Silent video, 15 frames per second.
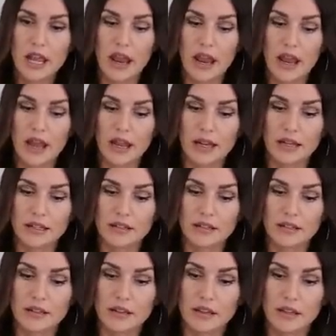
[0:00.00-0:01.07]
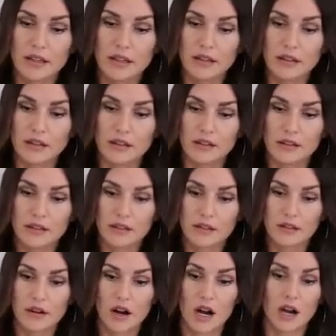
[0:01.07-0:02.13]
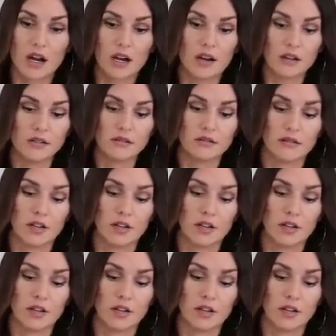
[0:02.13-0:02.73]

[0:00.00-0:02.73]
And these are